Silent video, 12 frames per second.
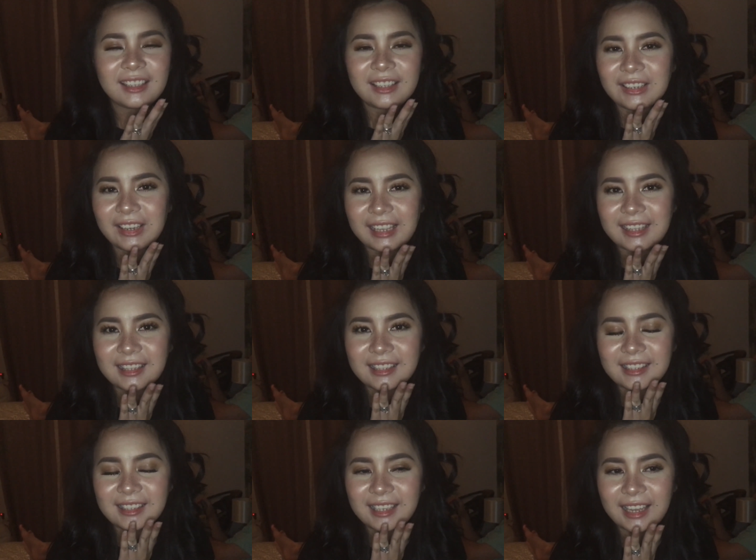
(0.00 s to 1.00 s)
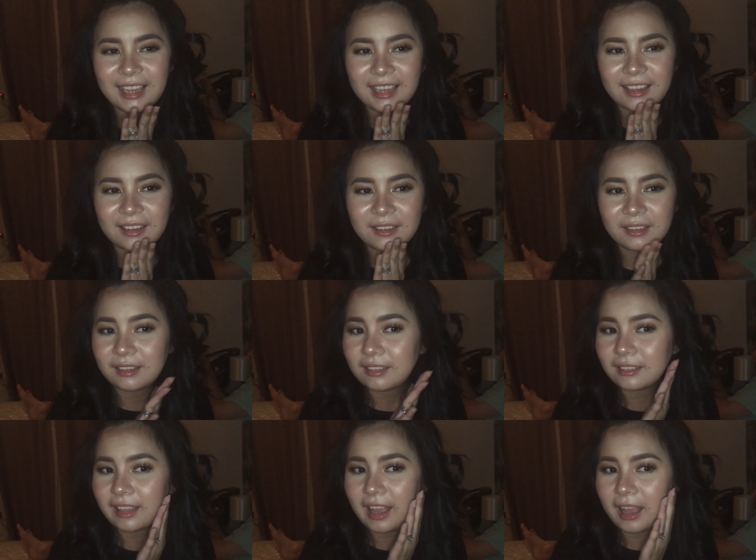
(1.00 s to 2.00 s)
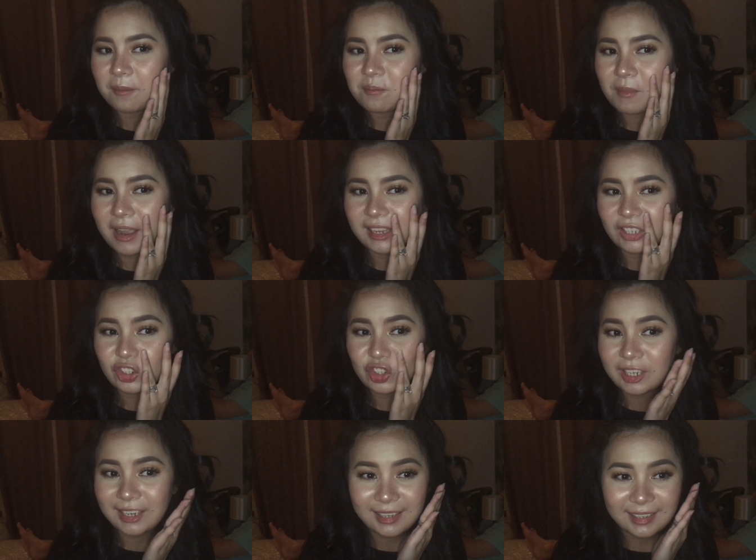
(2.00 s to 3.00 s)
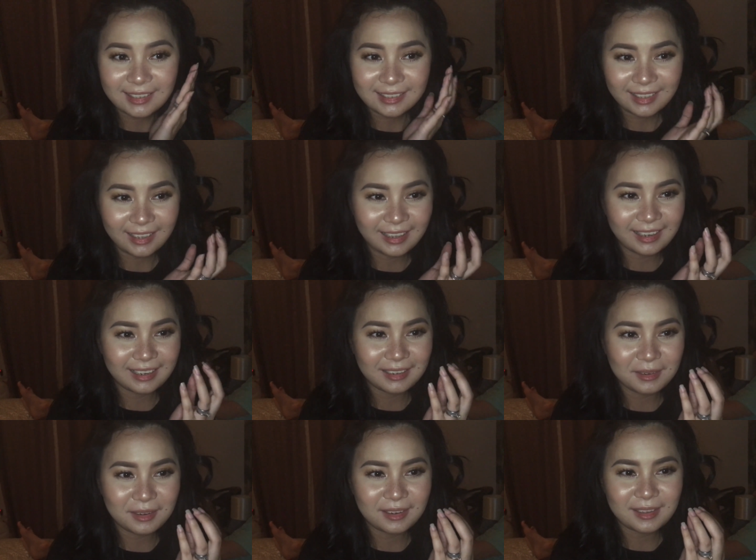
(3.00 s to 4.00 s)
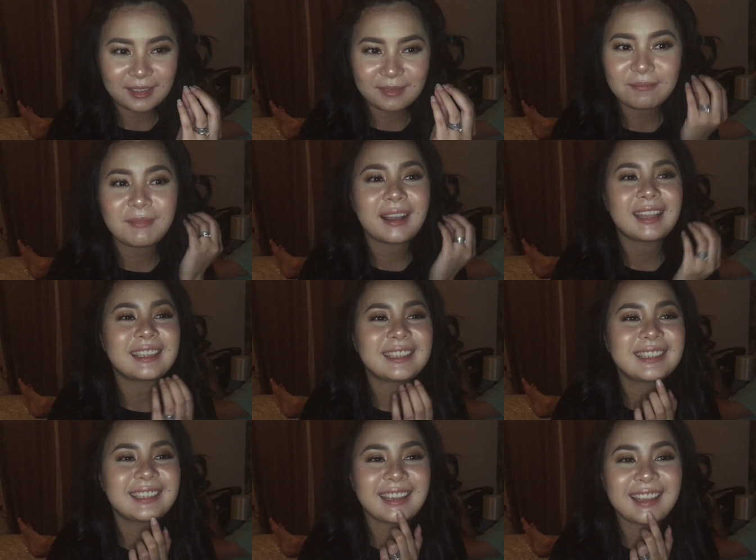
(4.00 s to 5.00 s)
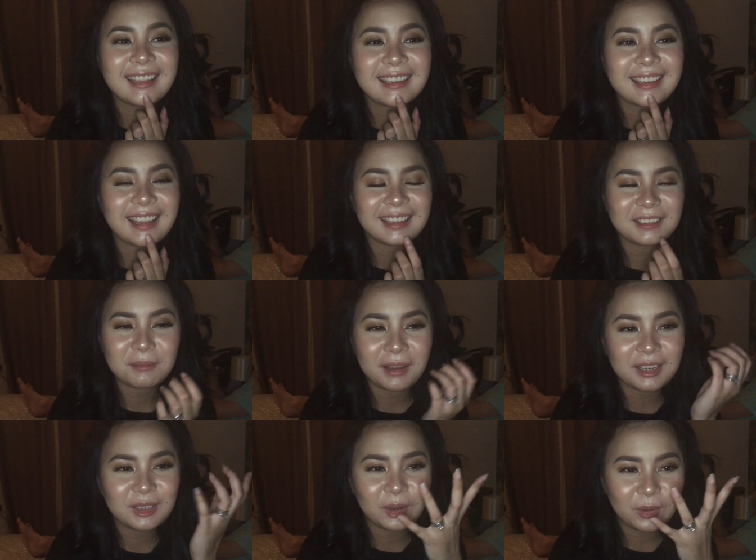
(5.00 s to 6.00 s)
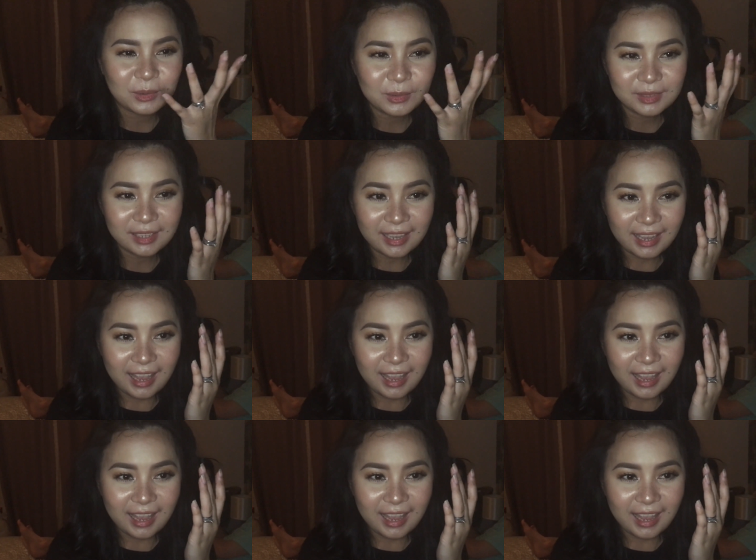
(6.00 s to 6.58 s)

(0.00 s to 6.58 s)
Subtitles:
You can see that my cheeks and my chin and my nose